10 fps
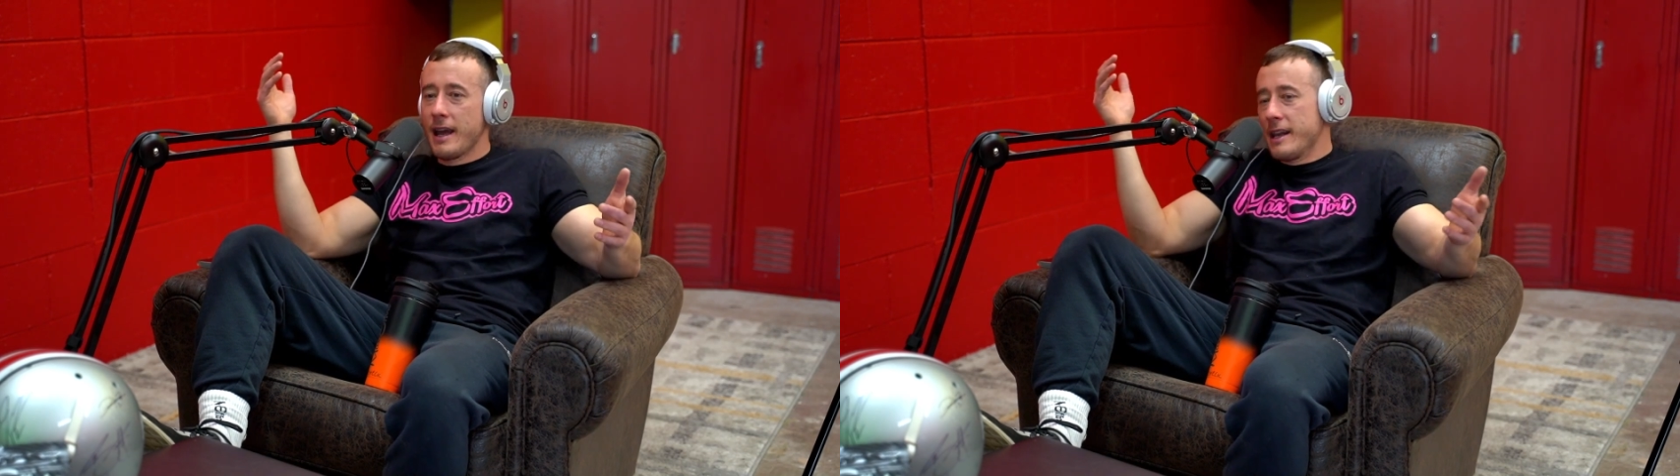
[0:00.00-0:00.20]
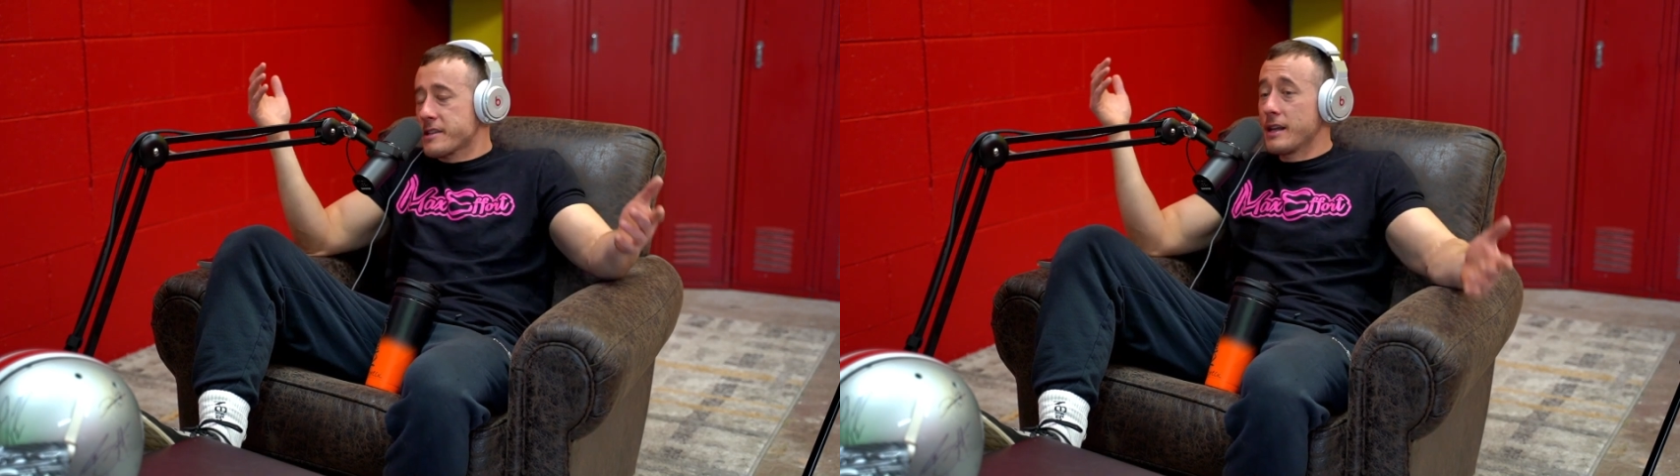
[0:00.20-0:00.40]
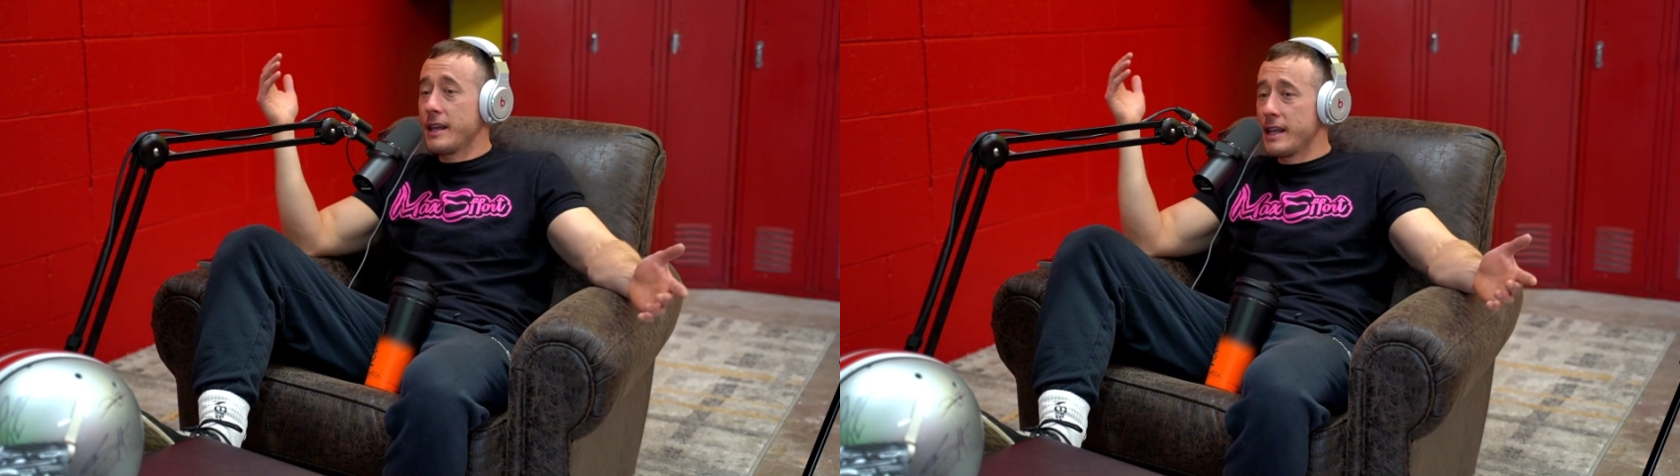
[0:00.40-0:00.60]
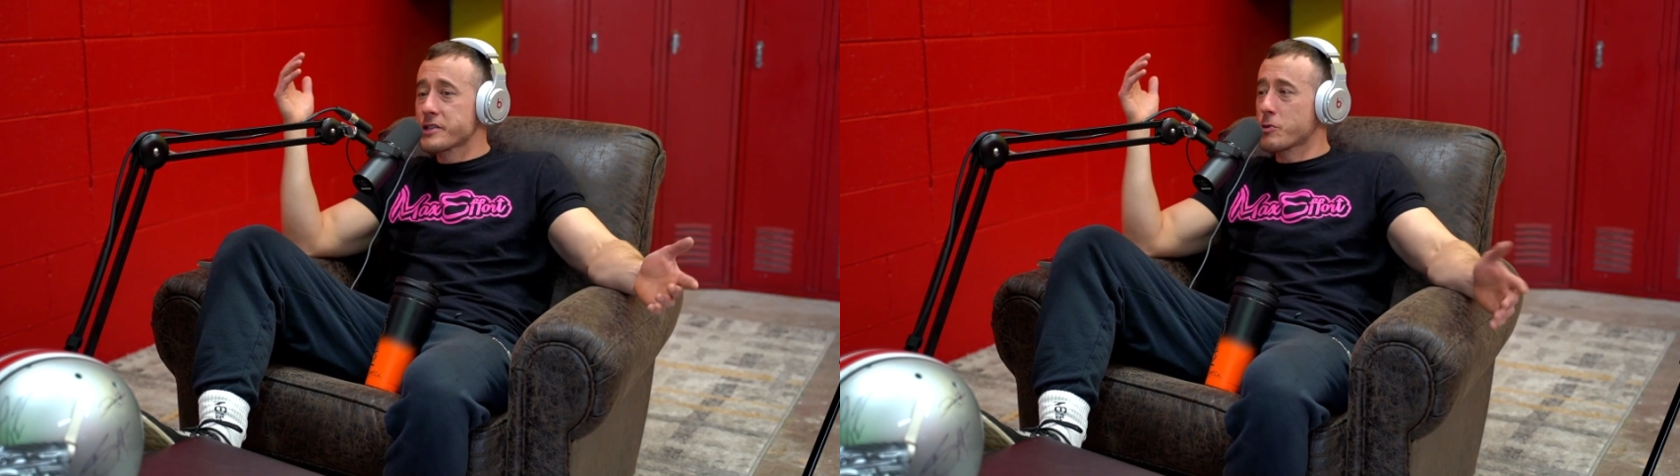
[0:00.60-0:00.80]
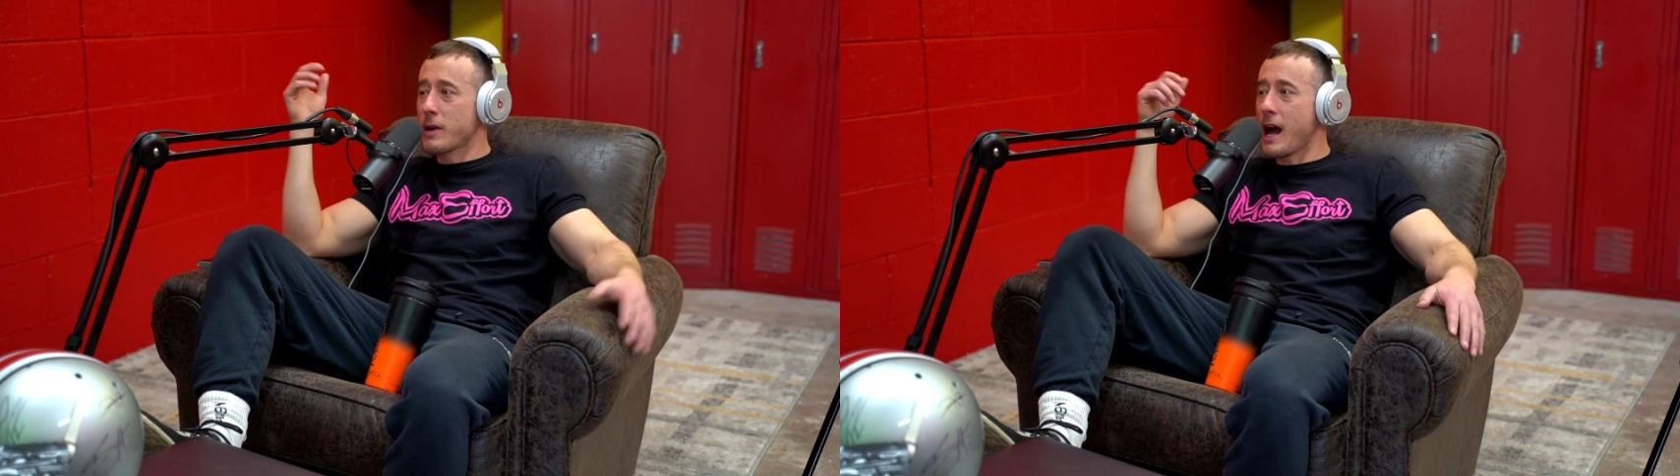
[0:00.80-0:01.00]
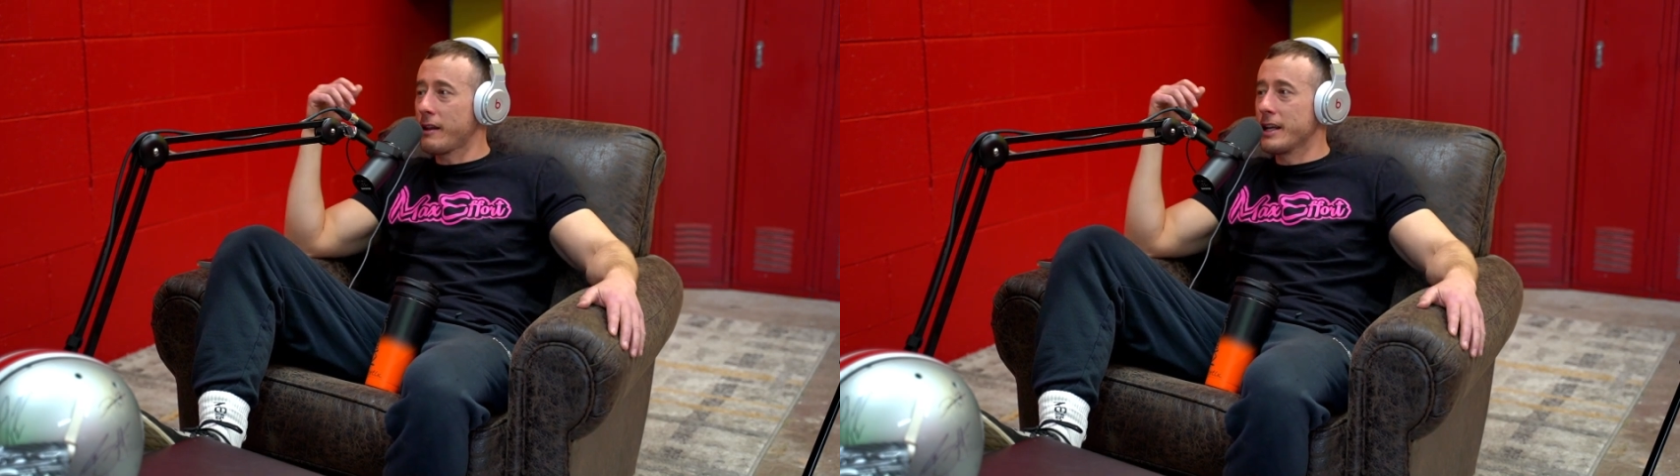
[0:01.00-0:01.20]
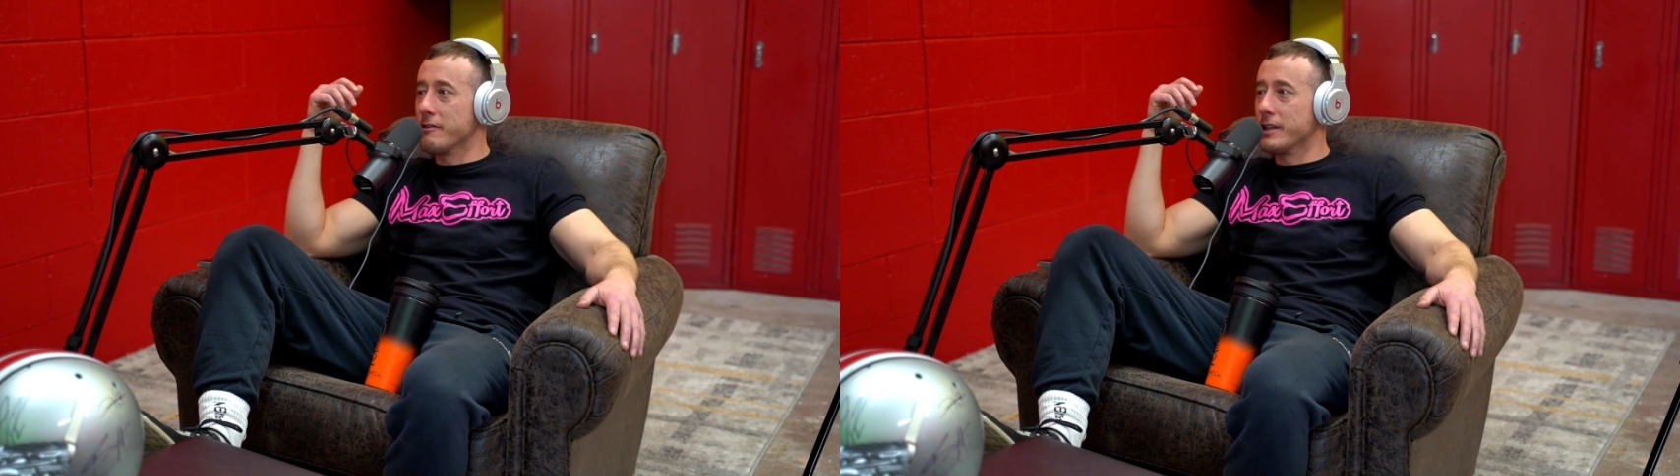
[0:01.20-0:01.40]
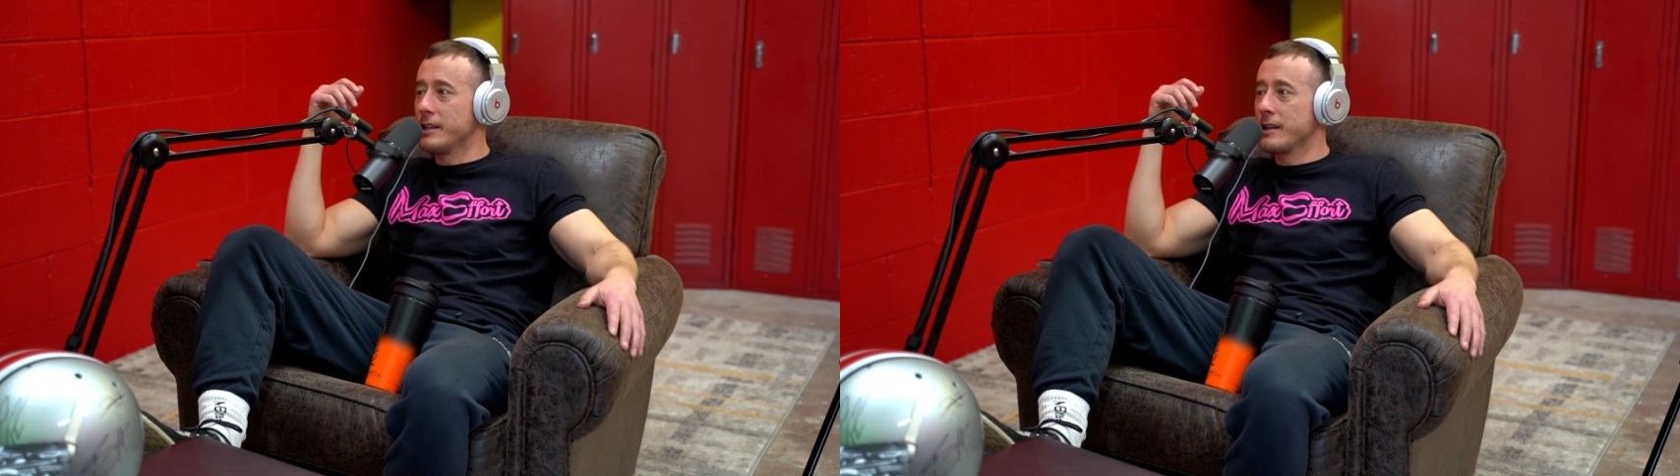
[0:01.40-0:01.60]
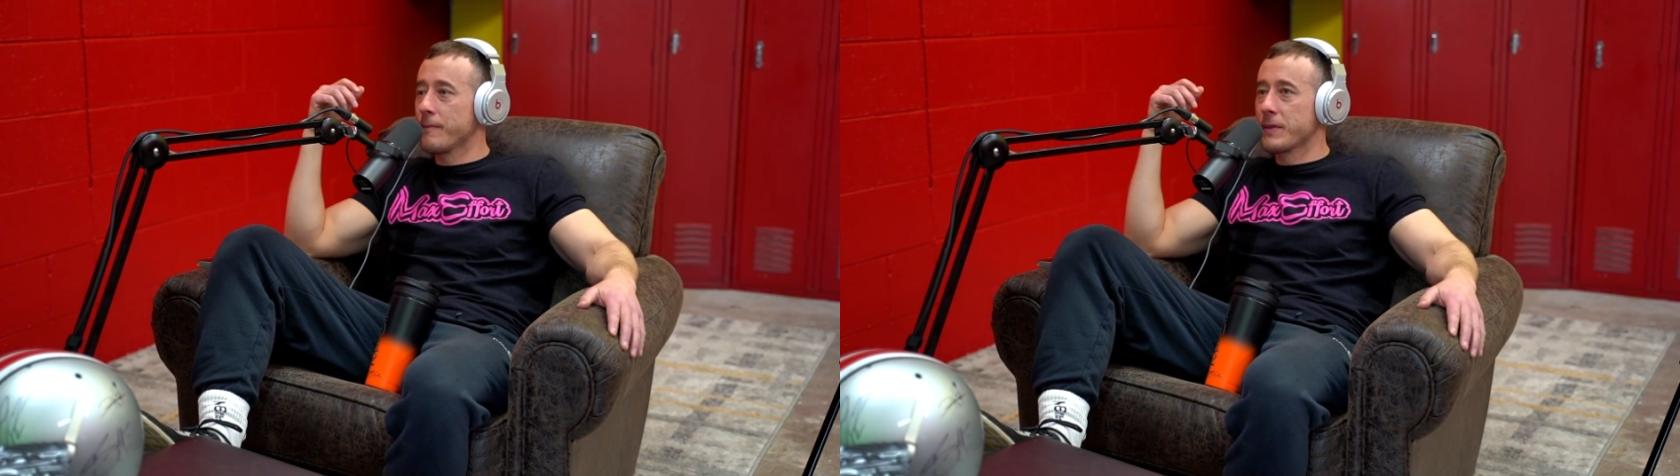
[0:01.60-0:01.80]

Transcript: And it is the reality of it. Mm-hmm.